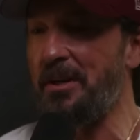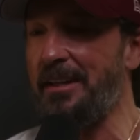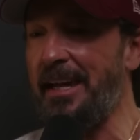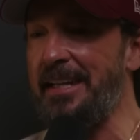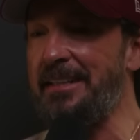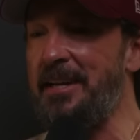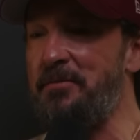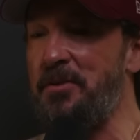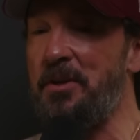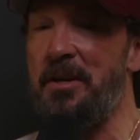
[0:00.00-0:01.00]
like
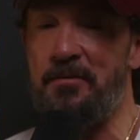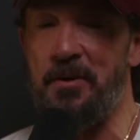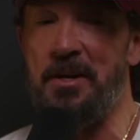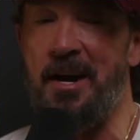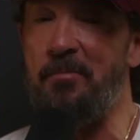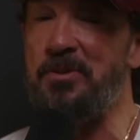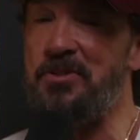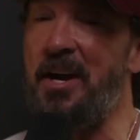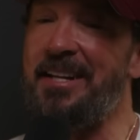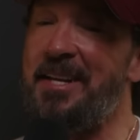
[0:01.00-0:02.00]
if you're a couple
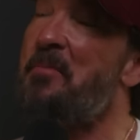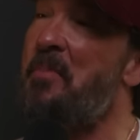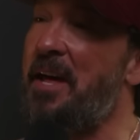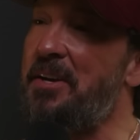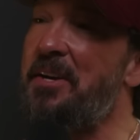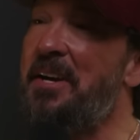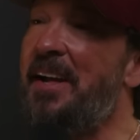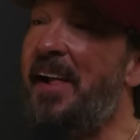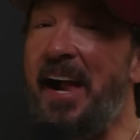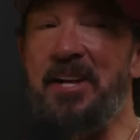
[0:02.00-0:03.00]
trying to get better
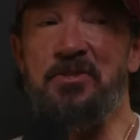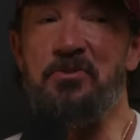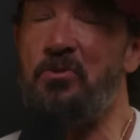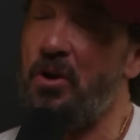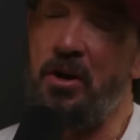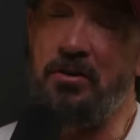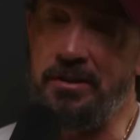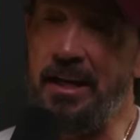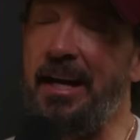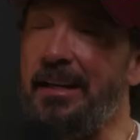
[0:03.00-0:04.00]
as you grow,
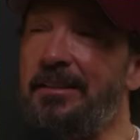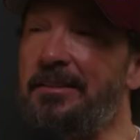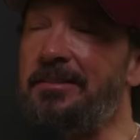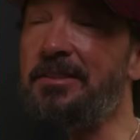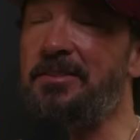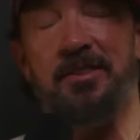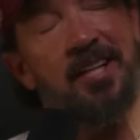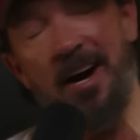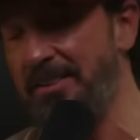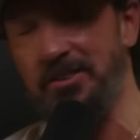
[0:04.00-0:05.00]
there's
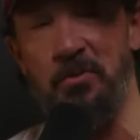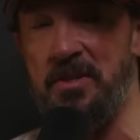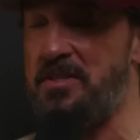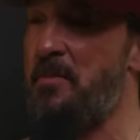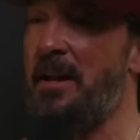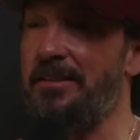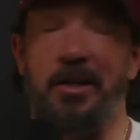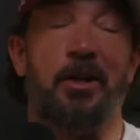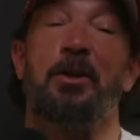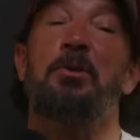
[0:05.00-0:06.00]
tons of wisdom out there,
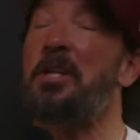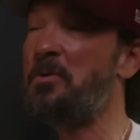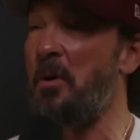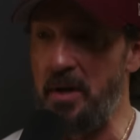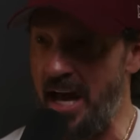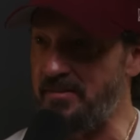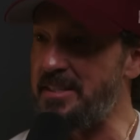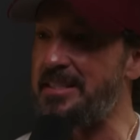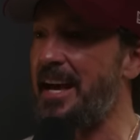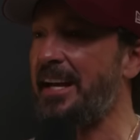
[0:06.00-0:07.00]
including what we have to say.